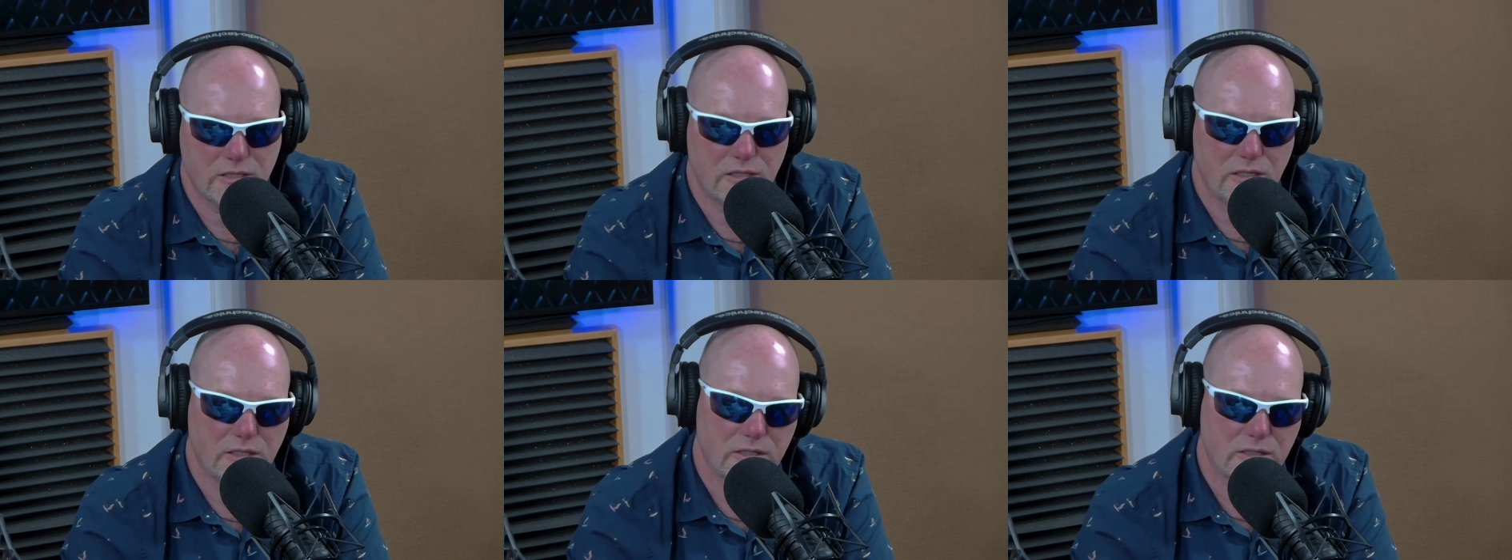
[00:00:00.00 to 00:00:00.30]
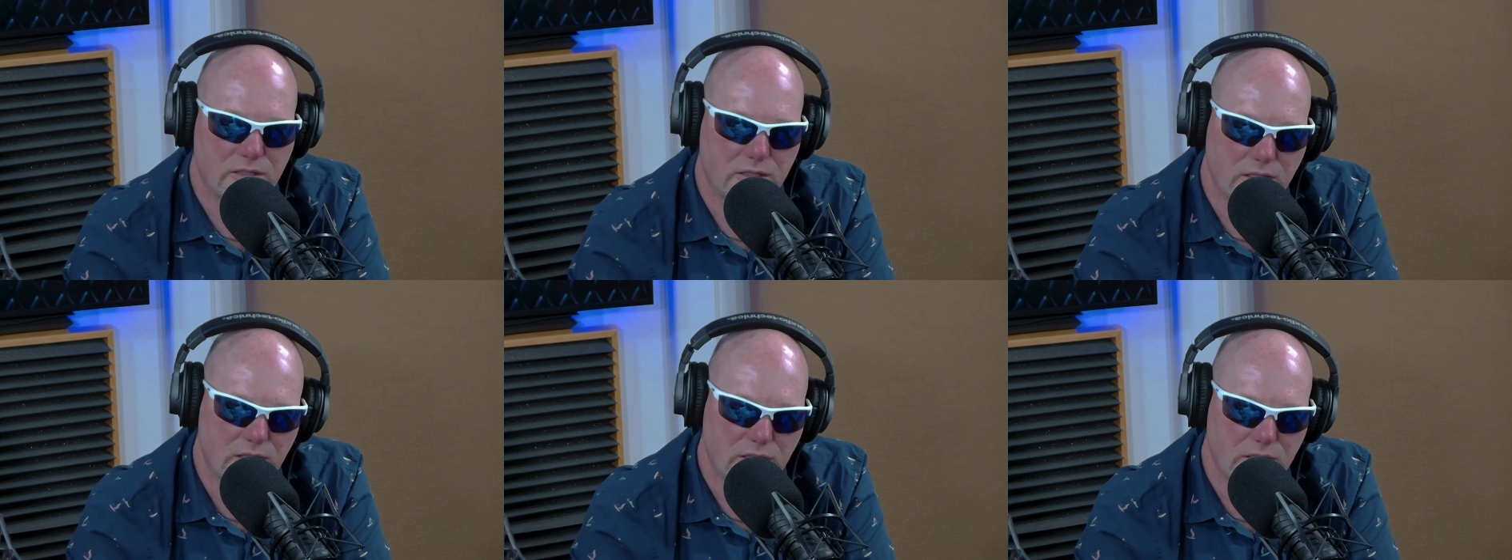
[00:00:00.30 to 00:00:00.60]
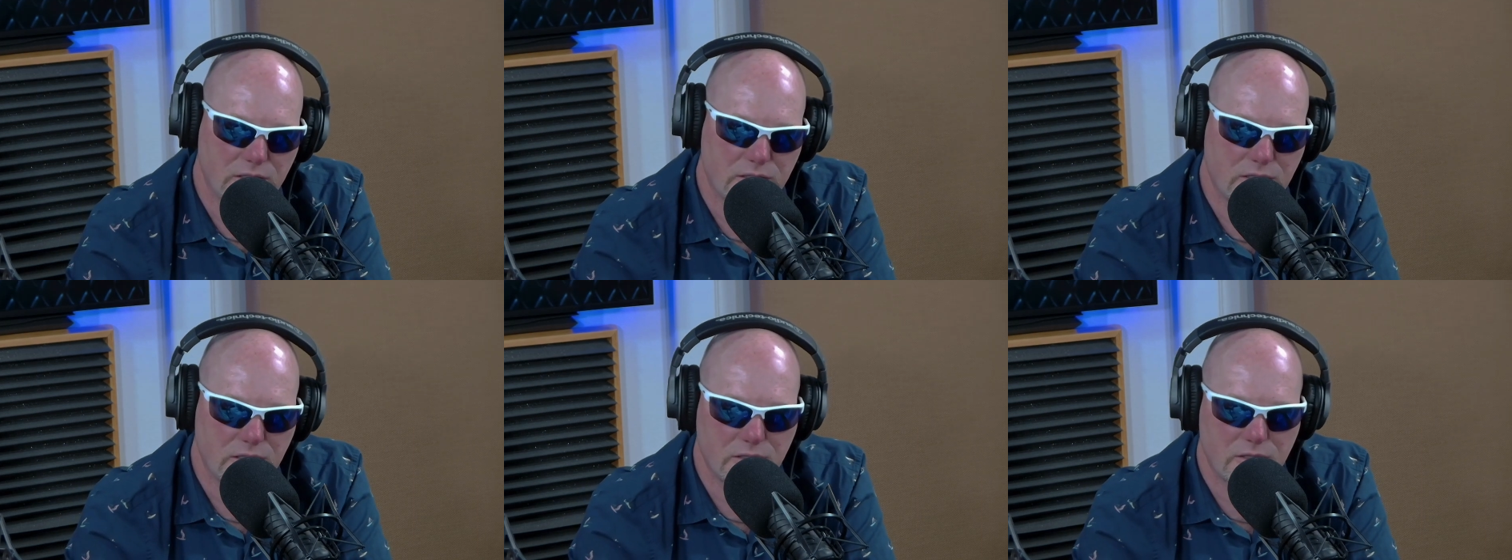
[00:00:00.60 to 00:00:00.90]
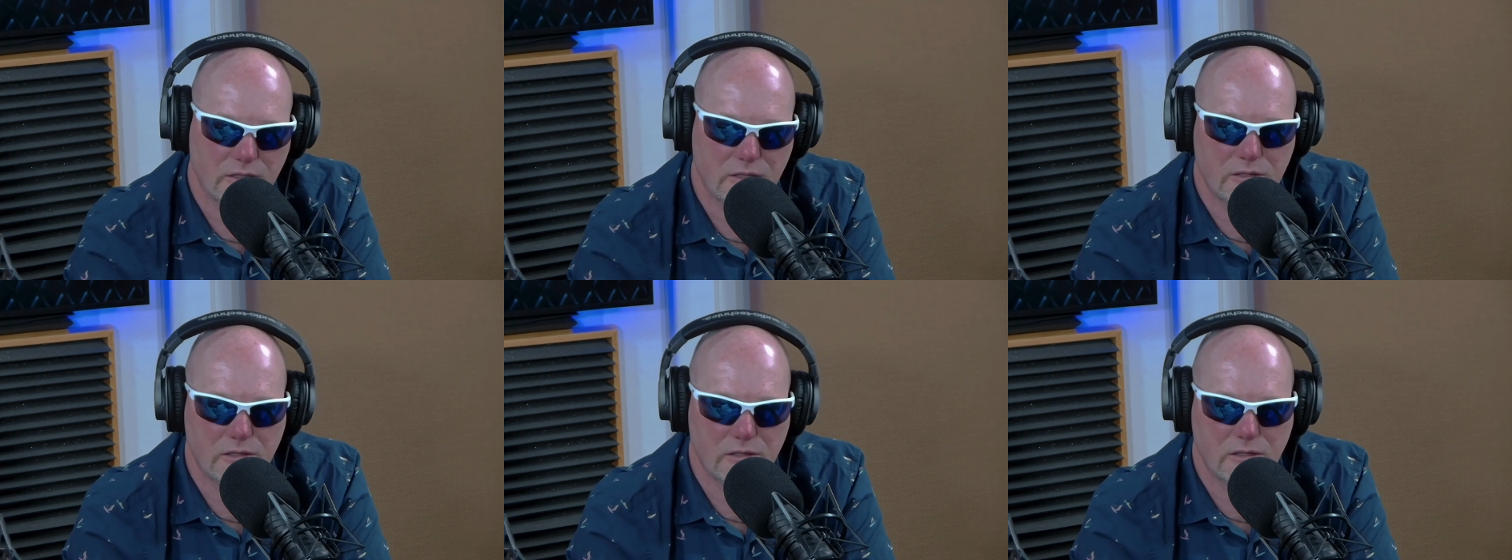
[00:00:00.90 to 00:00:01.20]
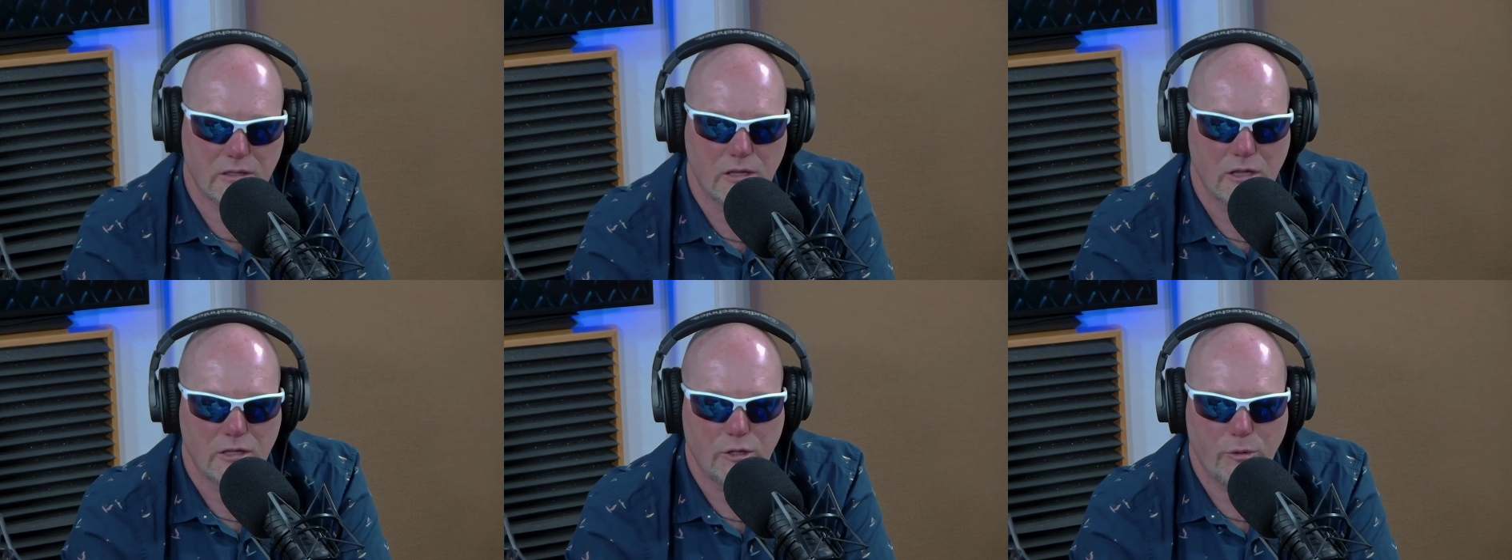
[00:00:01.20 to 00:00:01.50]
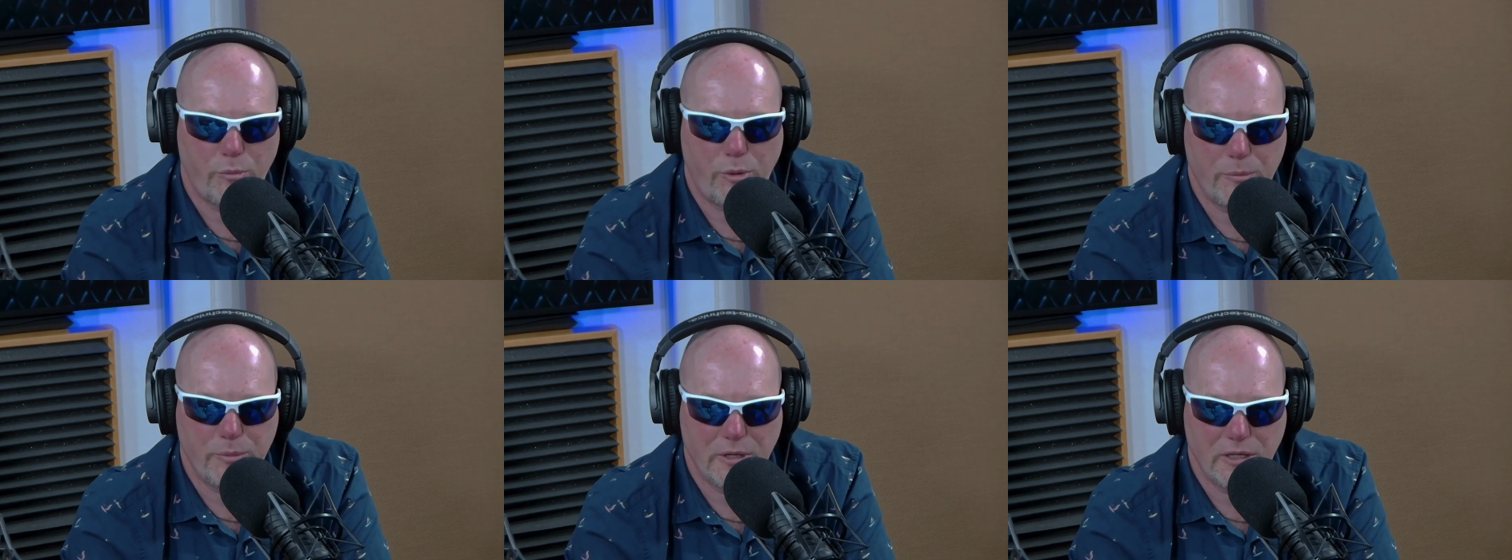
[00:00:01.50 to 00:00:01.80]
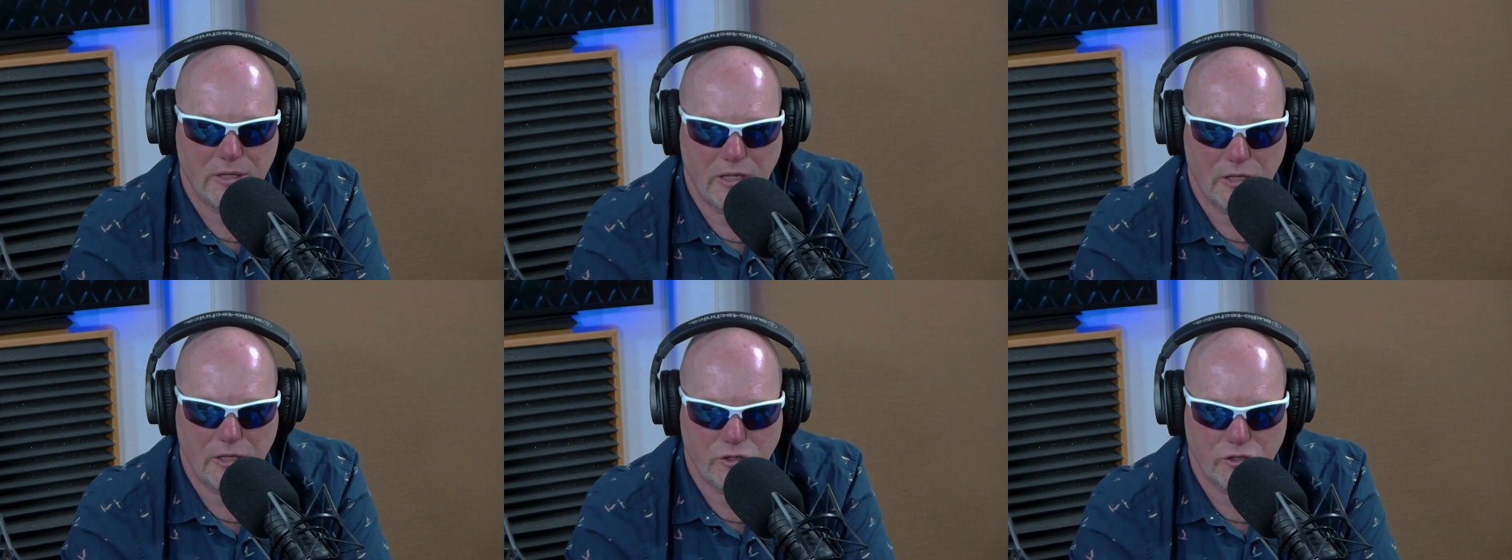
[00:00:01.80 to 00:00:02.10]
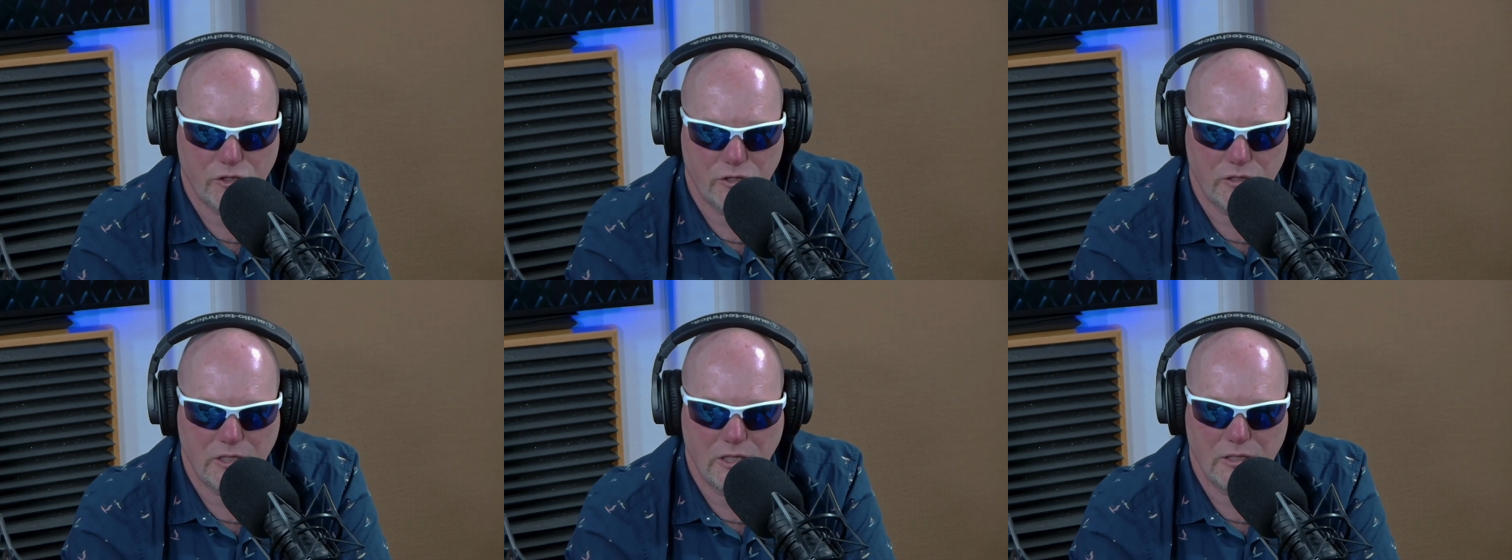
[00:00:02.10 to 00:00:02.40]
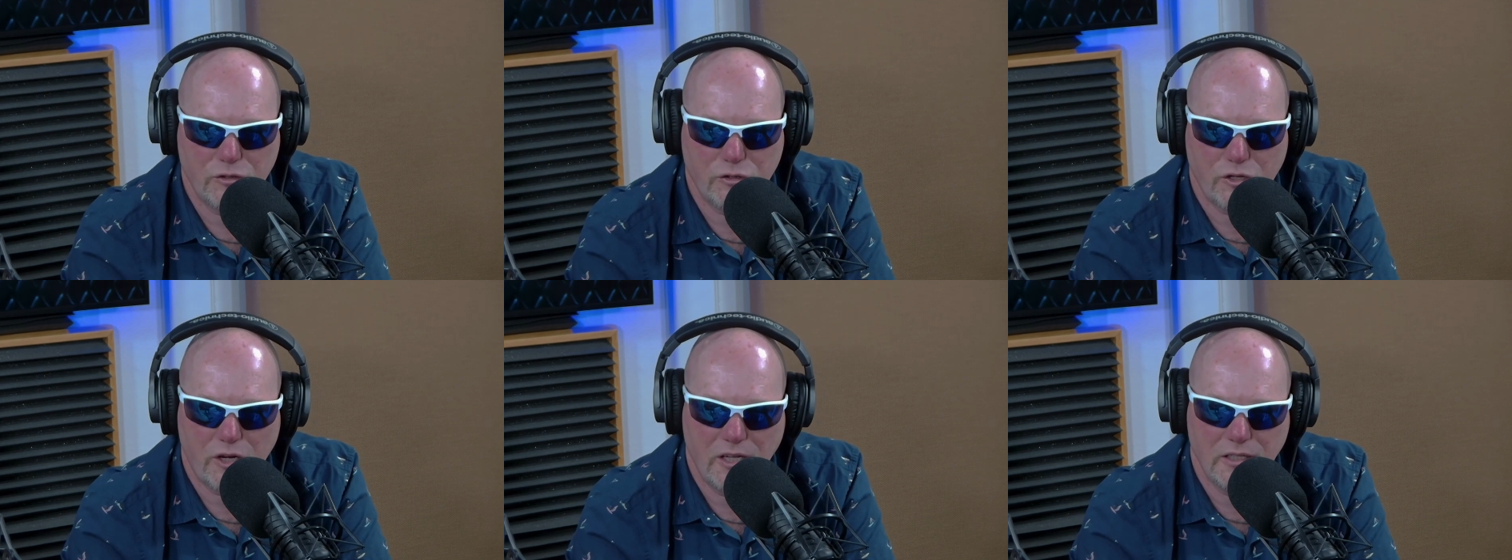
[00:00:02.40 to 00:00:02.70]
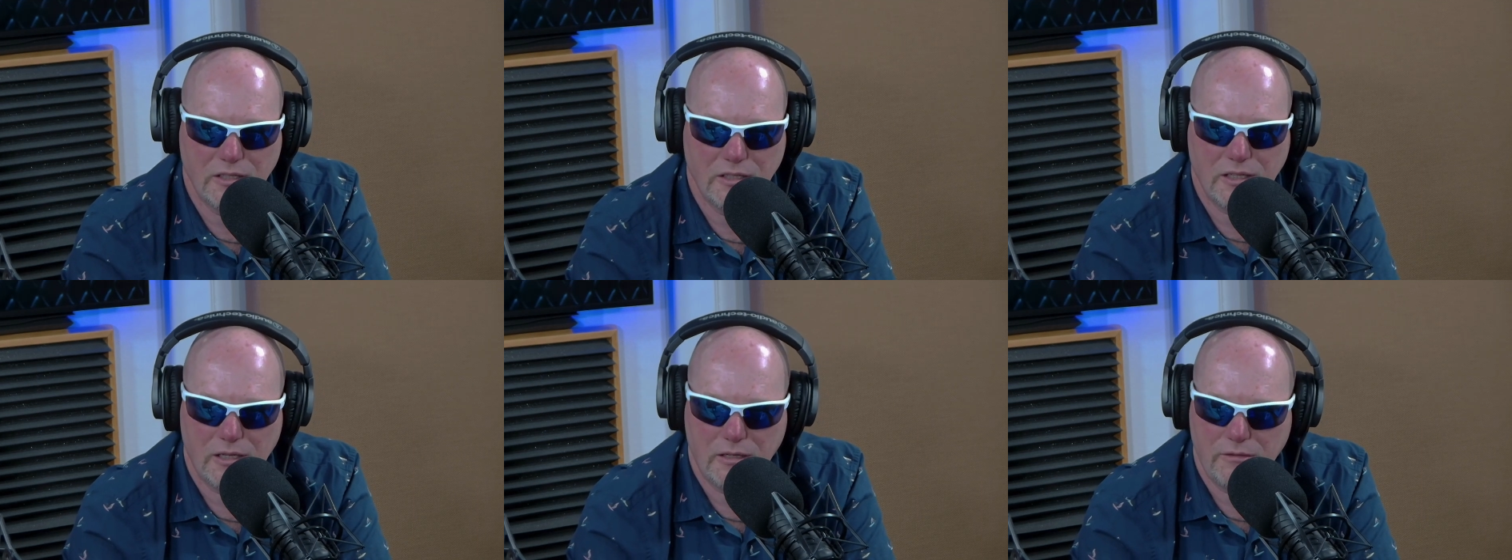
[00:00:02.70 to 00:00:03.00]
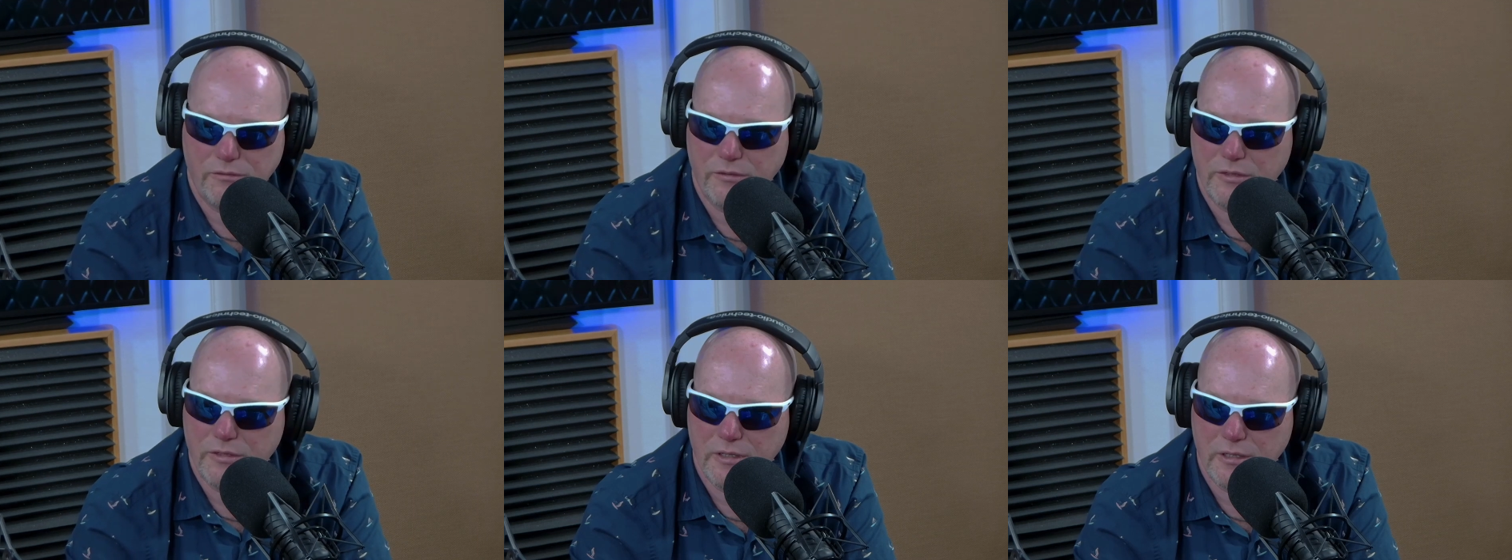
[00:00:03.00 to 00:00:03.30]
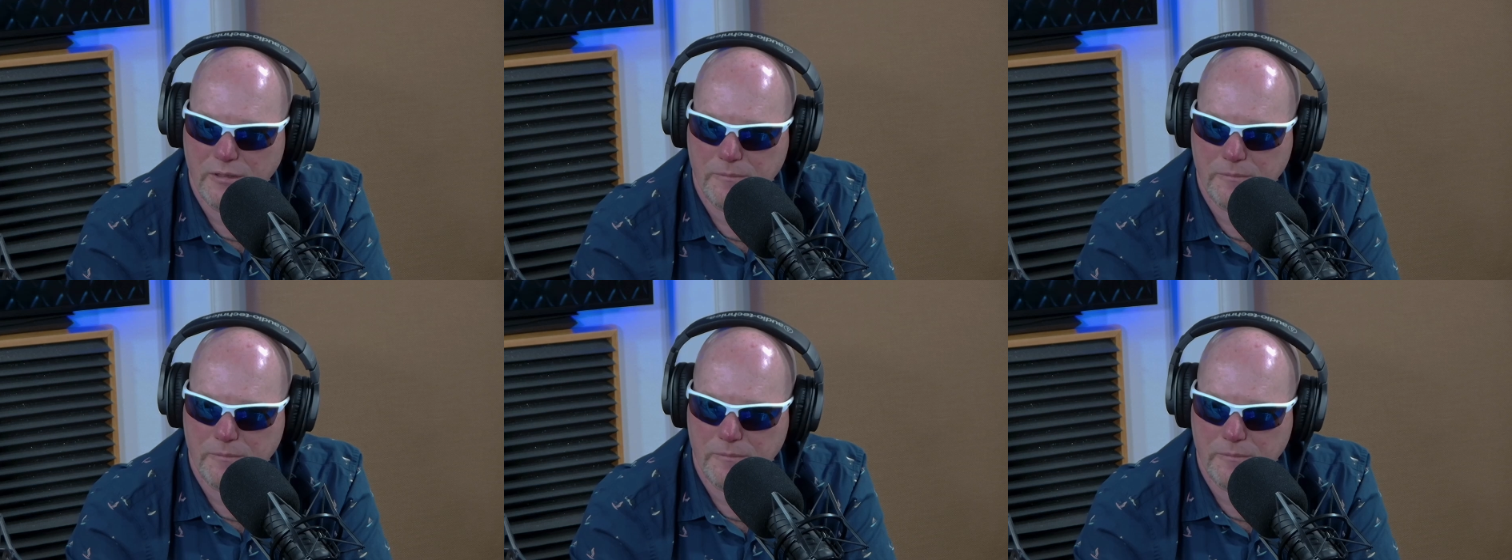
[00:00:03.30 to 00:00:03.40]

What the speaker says: Is it the population? He tried everything.